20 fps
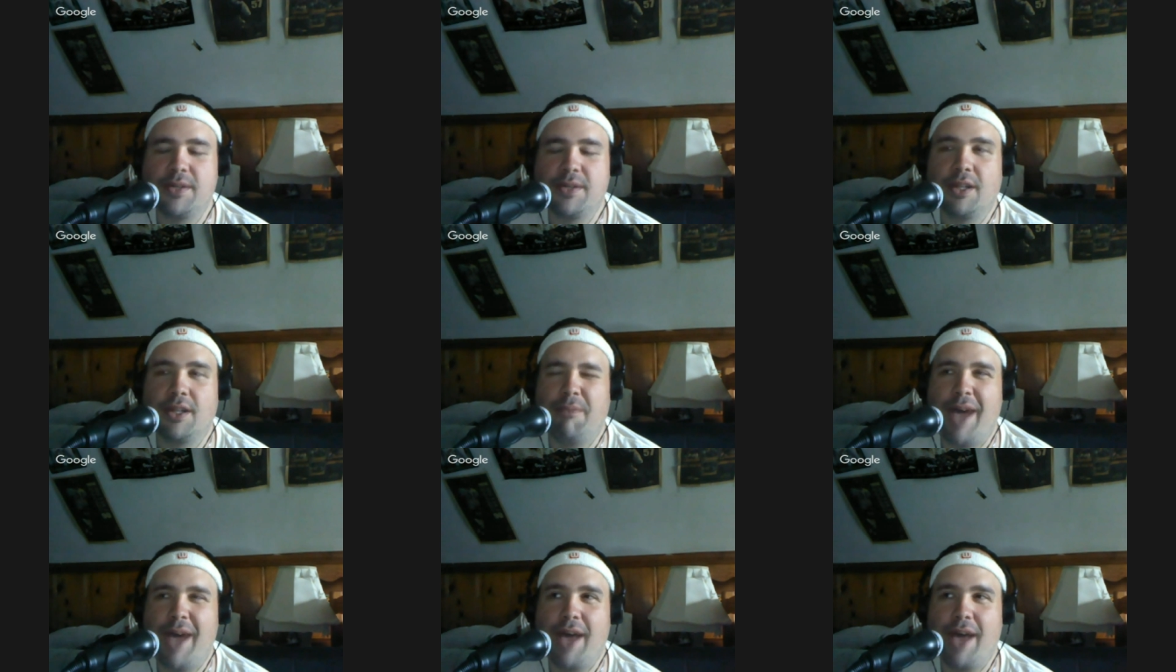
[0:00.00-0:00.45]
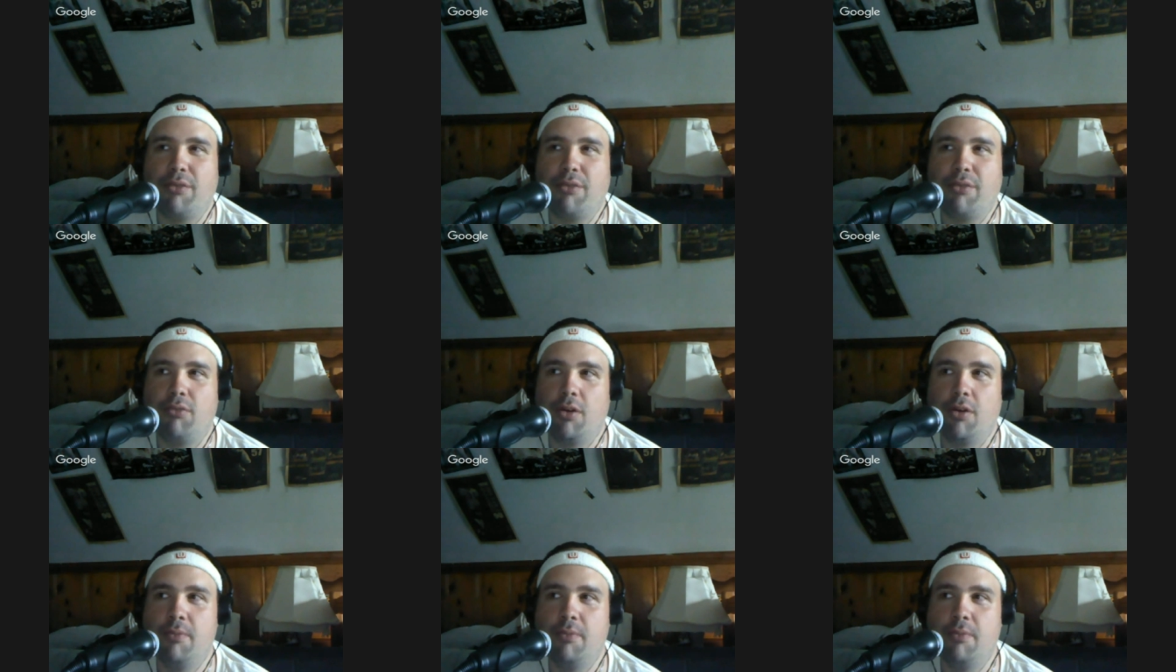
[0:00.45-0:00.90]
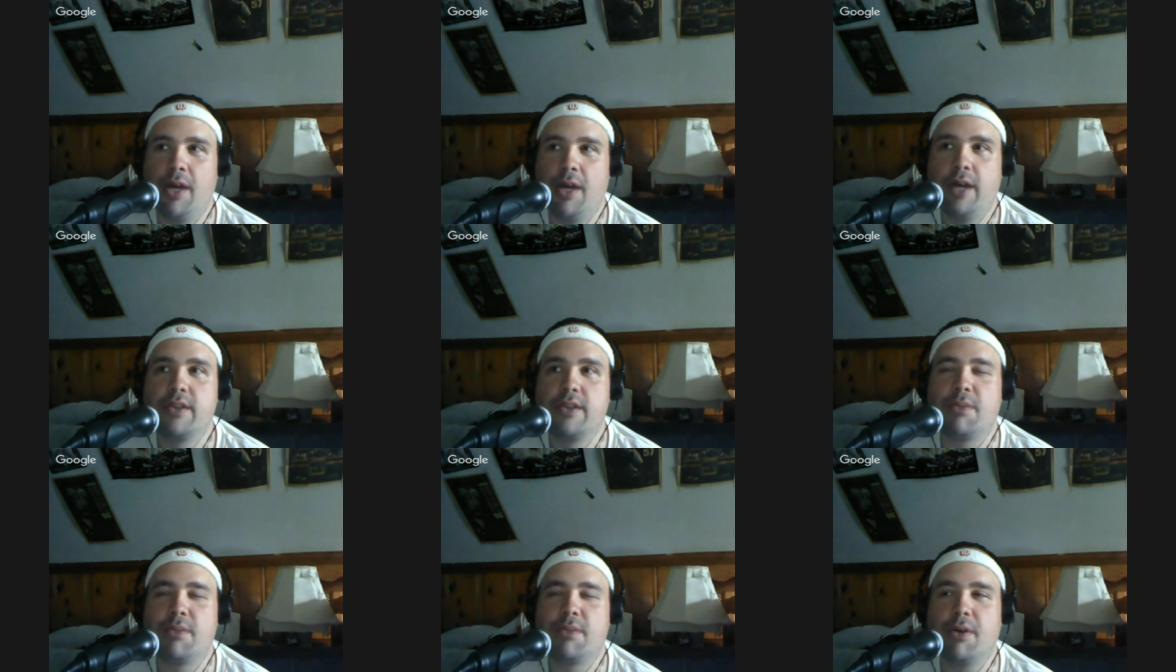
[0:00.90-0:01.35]
in the bathroom.
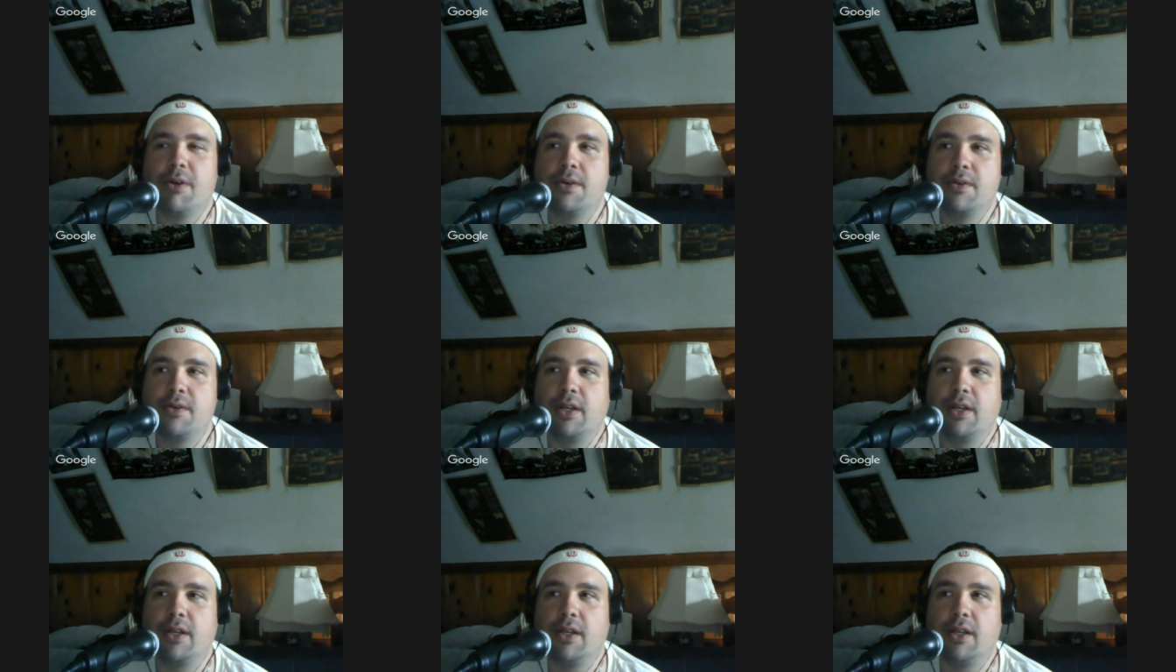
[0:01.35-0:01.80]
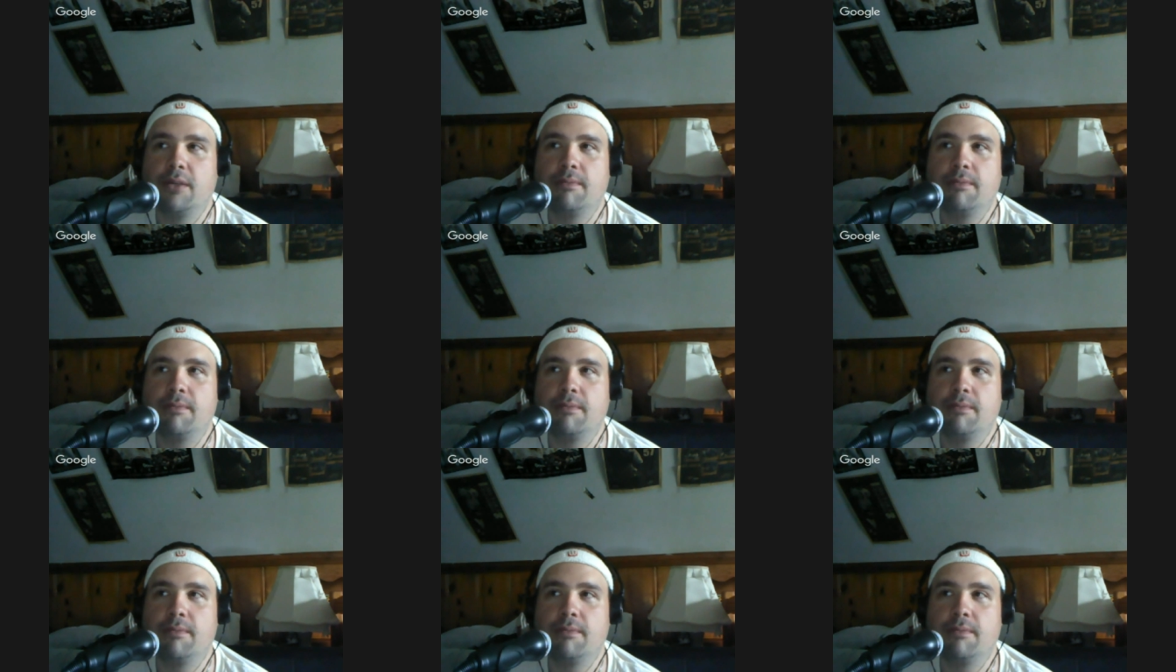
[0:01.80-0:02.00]
Supposedly,